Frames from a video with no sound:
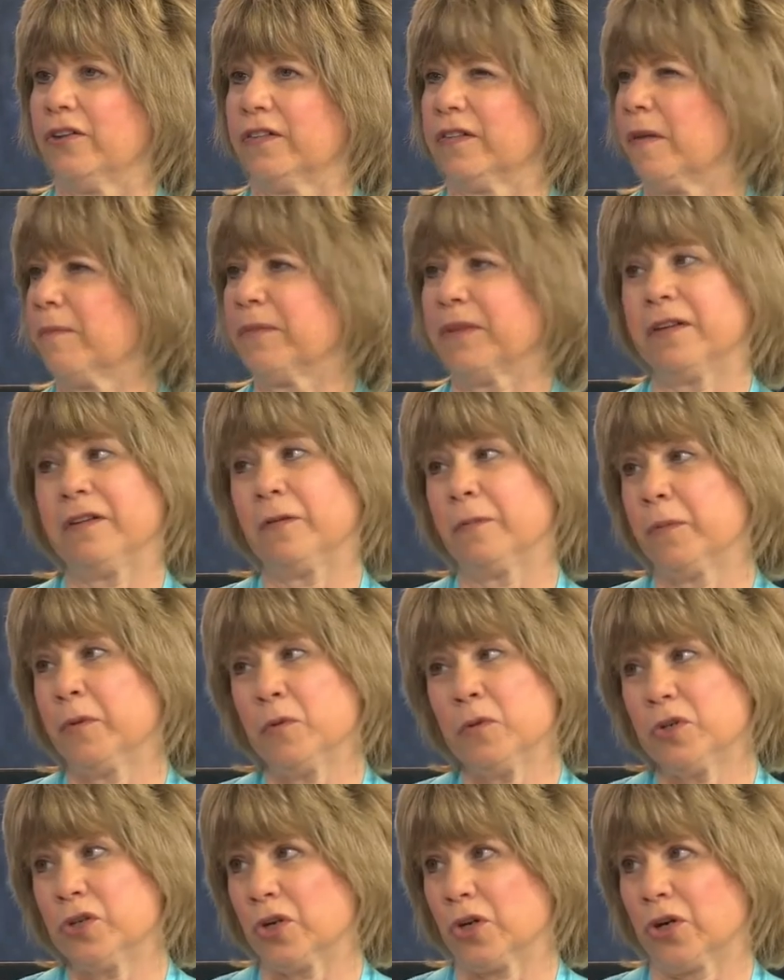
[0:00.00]
something
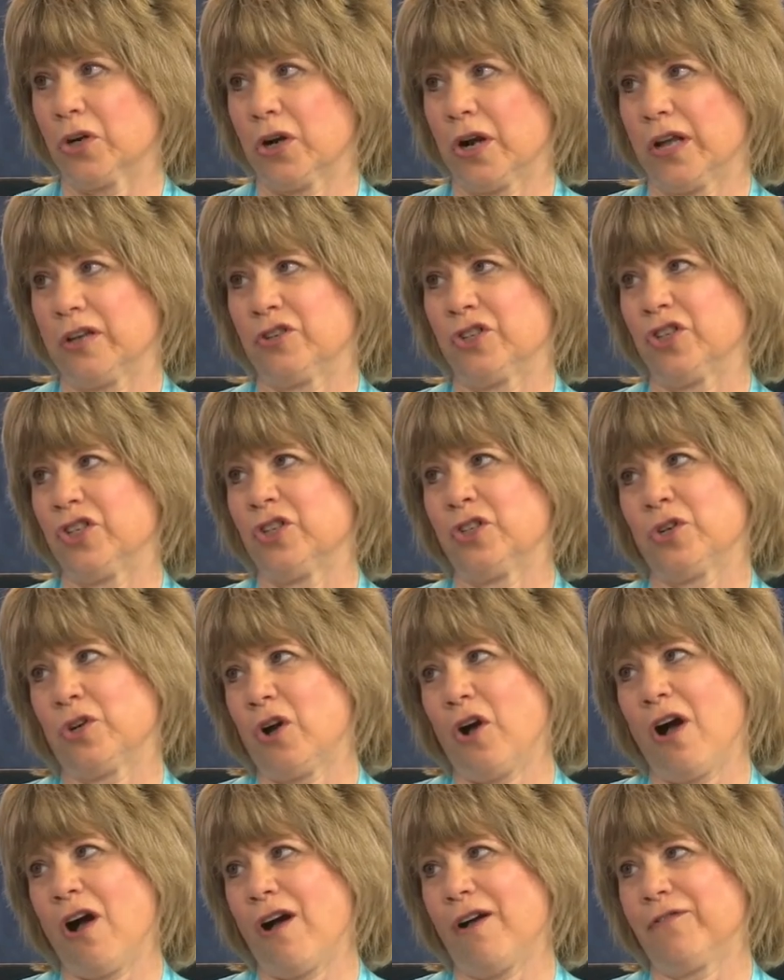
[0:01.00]
spooked her, and she
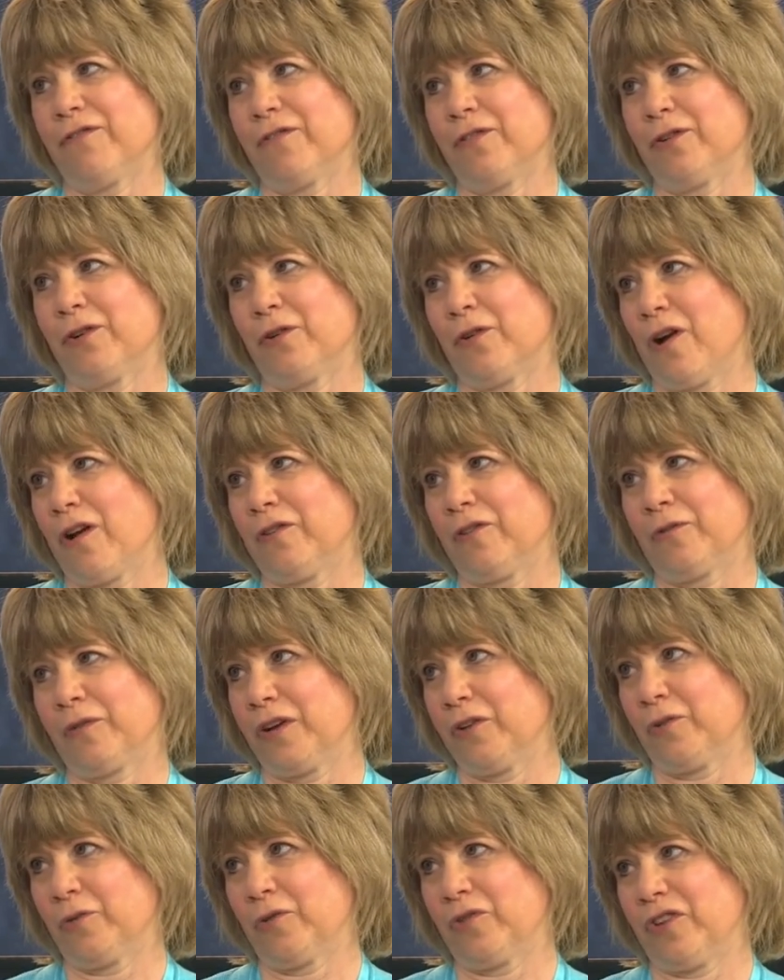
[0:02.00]
took off across
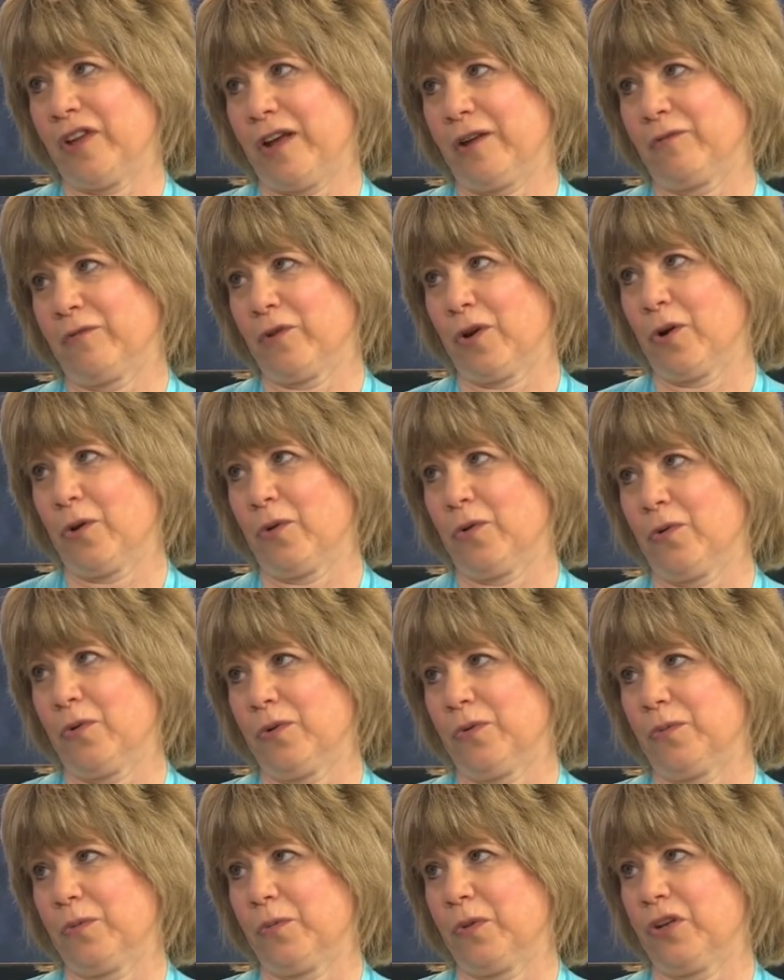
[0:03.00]
Reisterstown
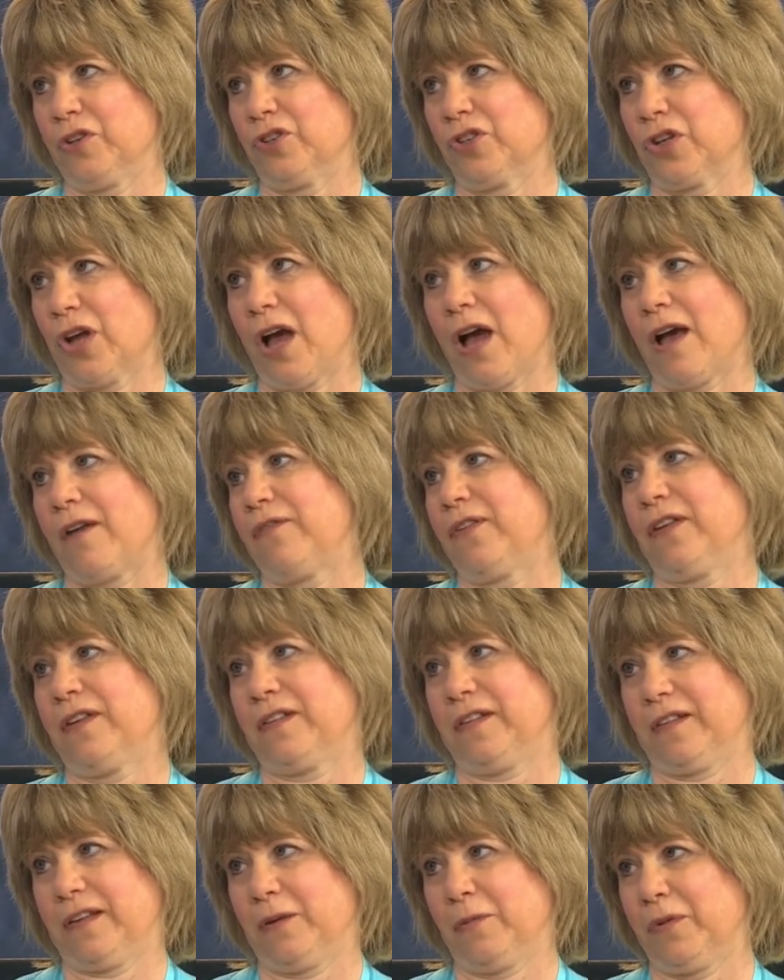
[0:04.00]
Road, which
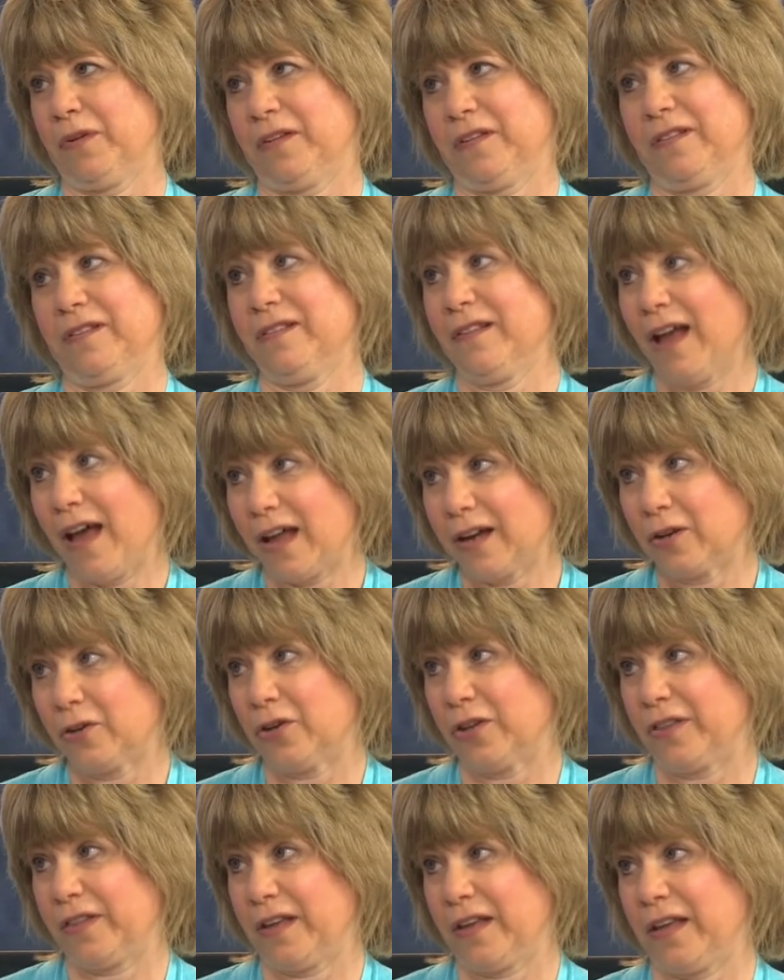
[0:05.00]
obviously was not a
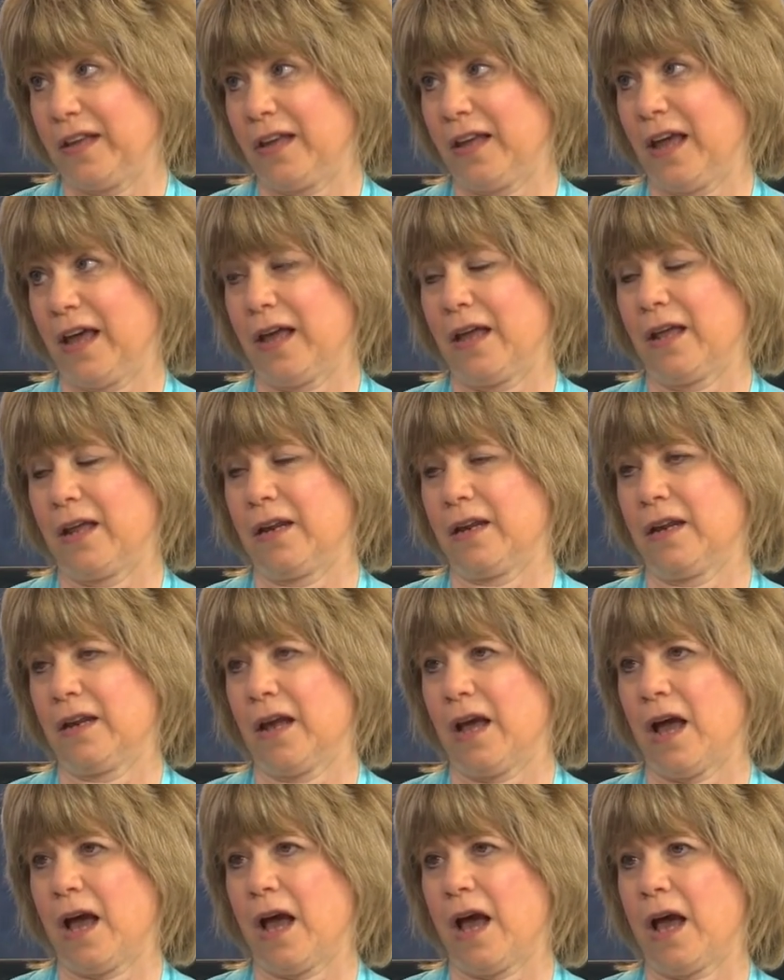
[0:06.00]
good thing,
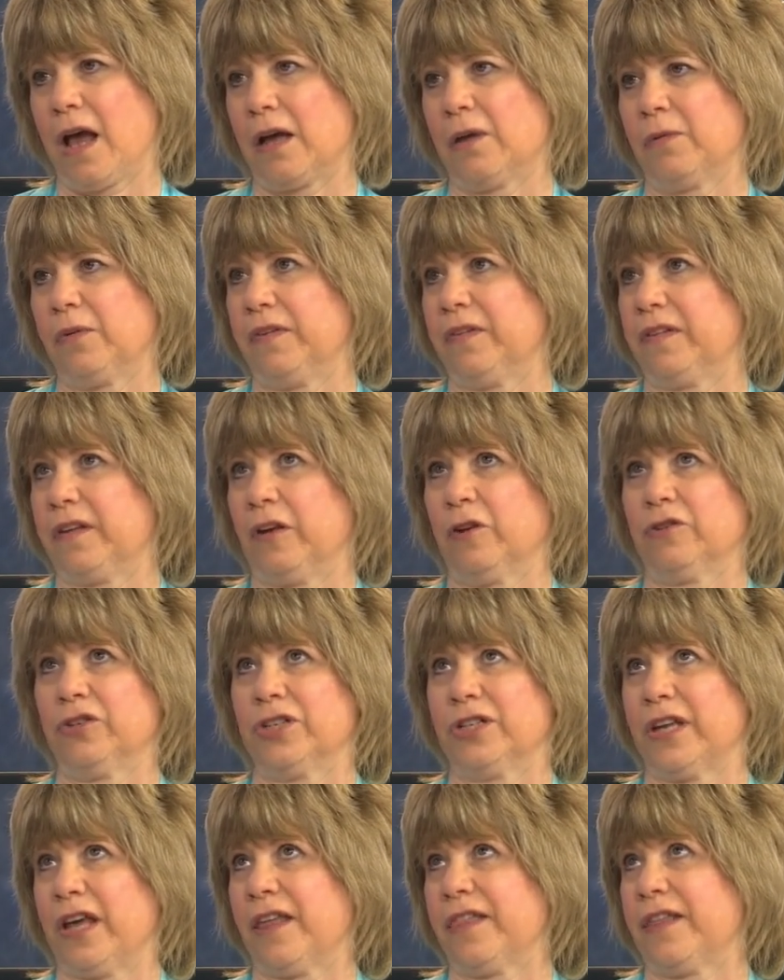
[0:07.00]
and I was scared
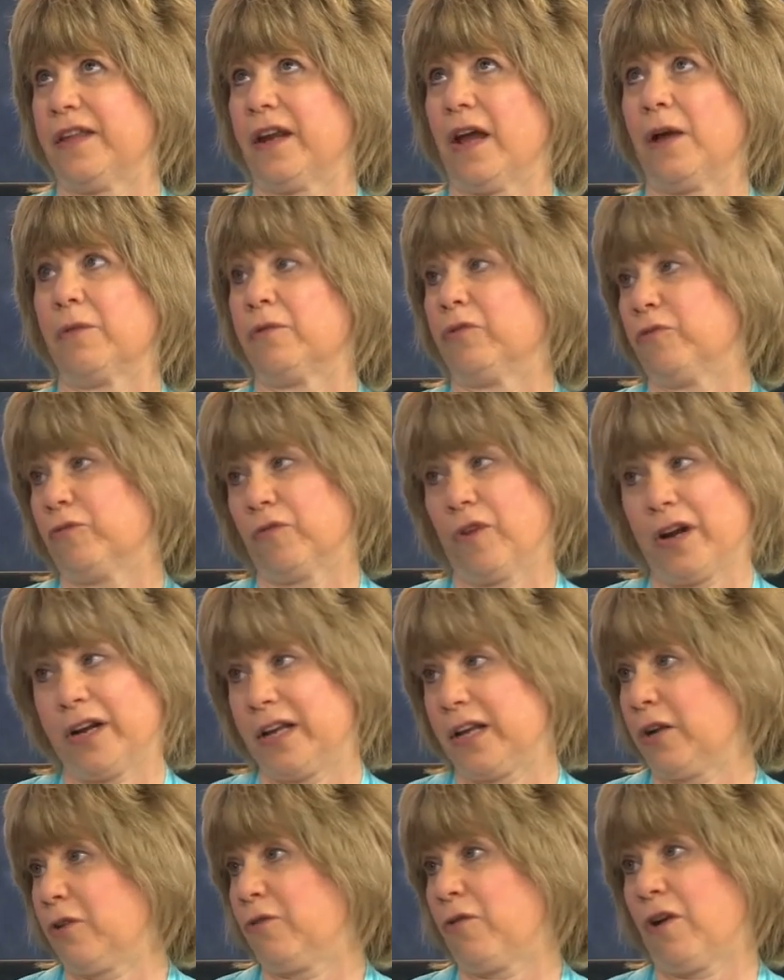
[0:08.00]
to death, and I was
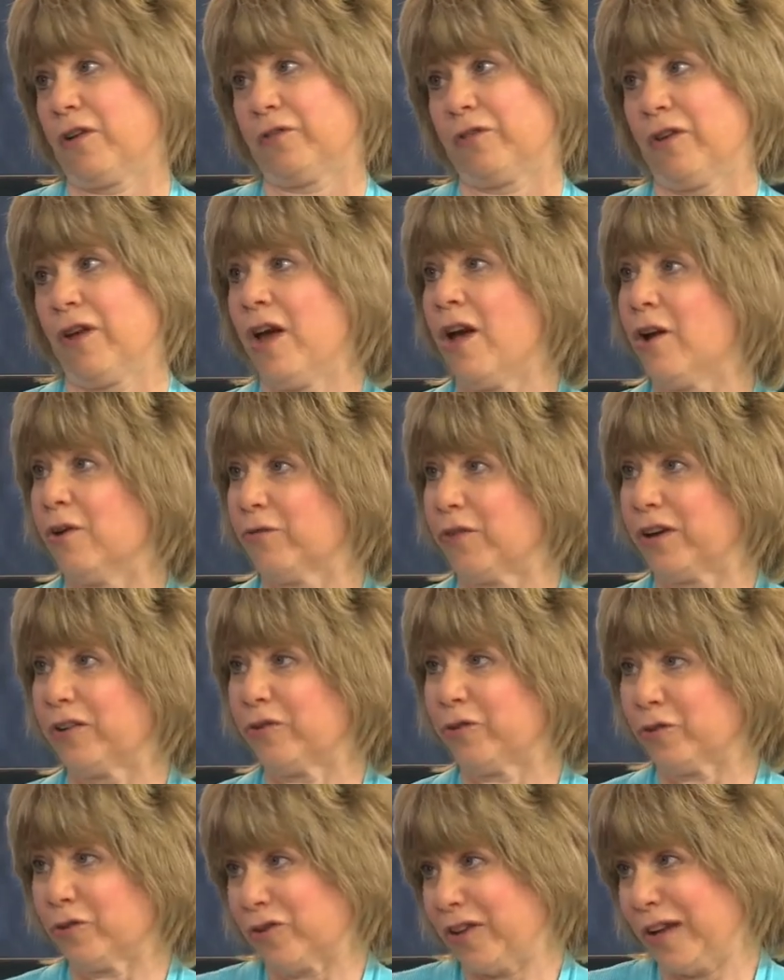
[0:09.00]
running across
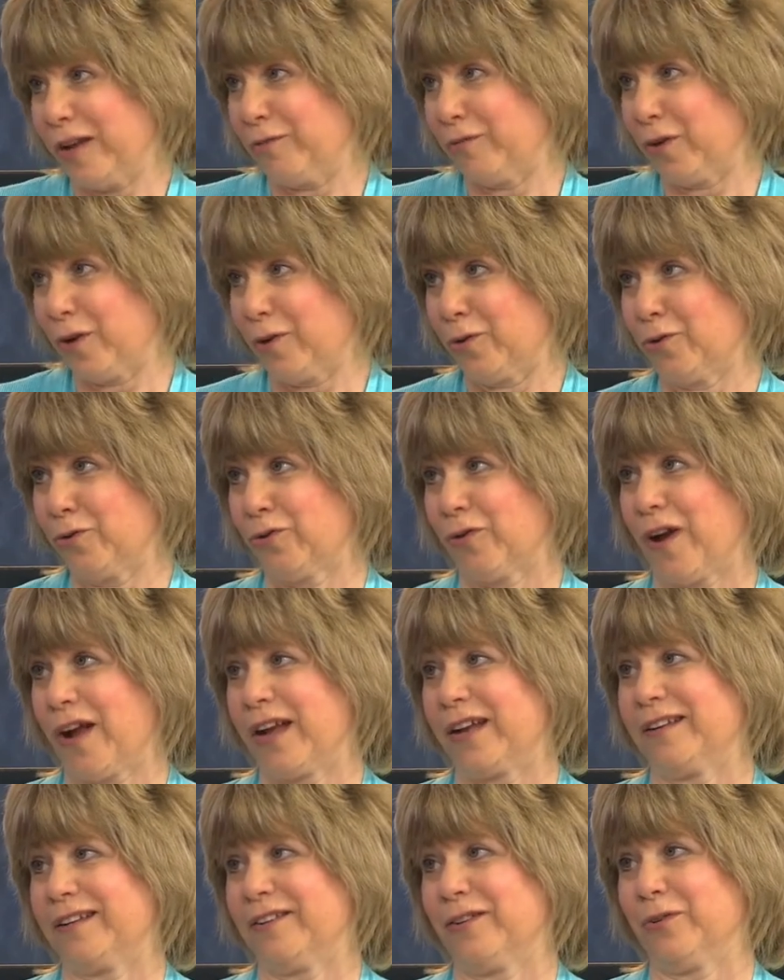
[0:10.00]
Reisterstown Road
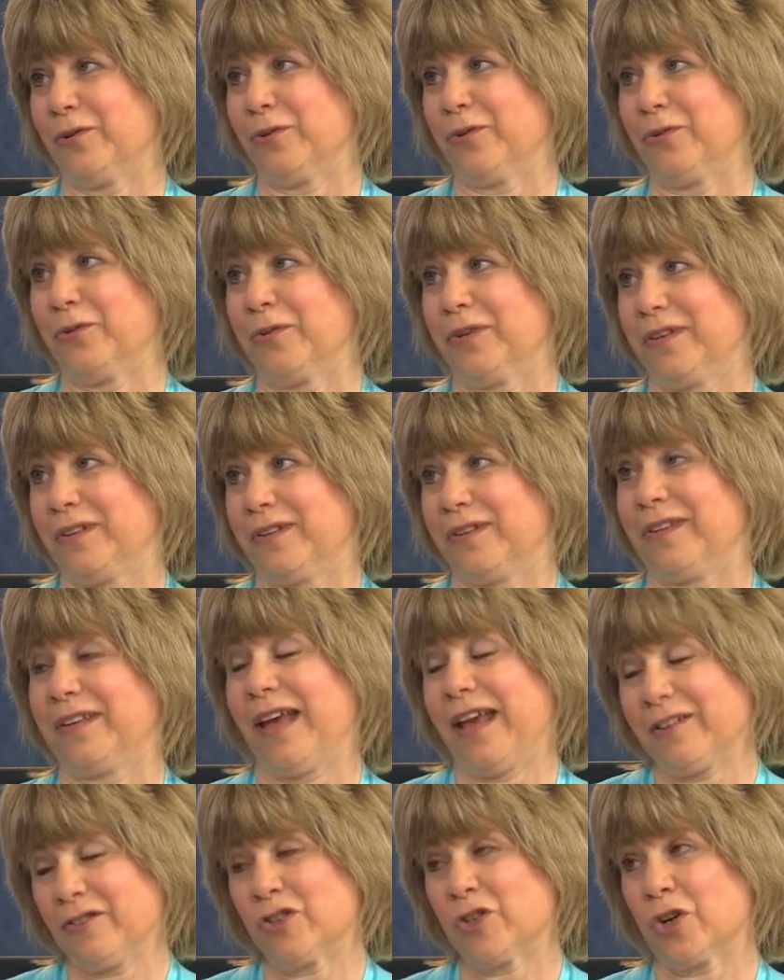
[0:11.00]
trying to
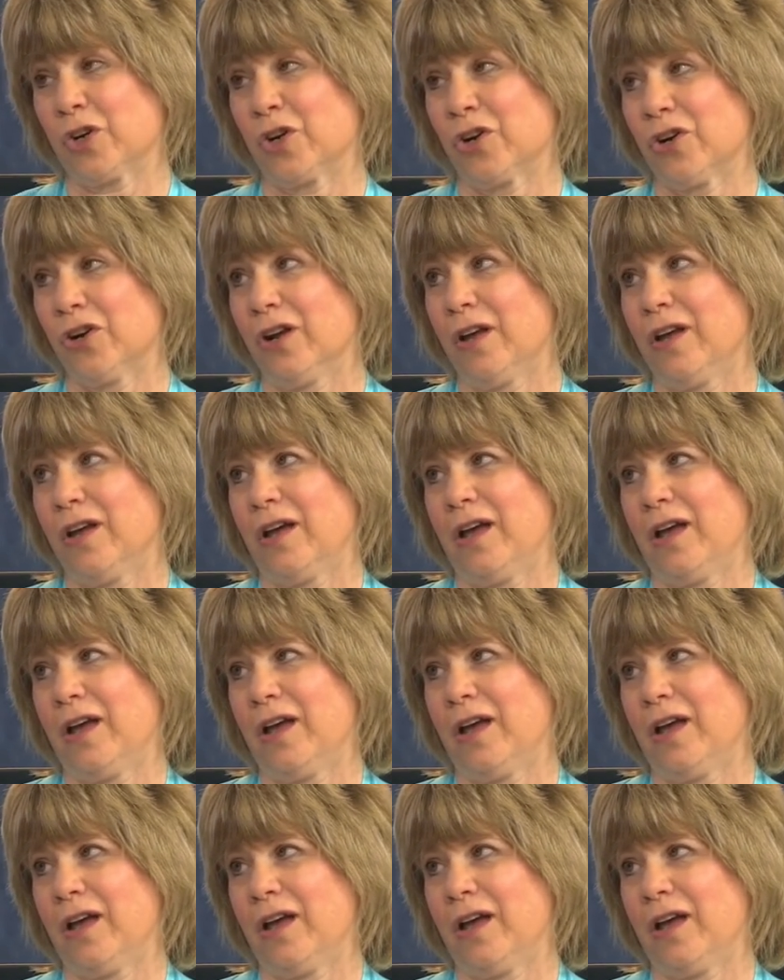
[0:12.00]
catch her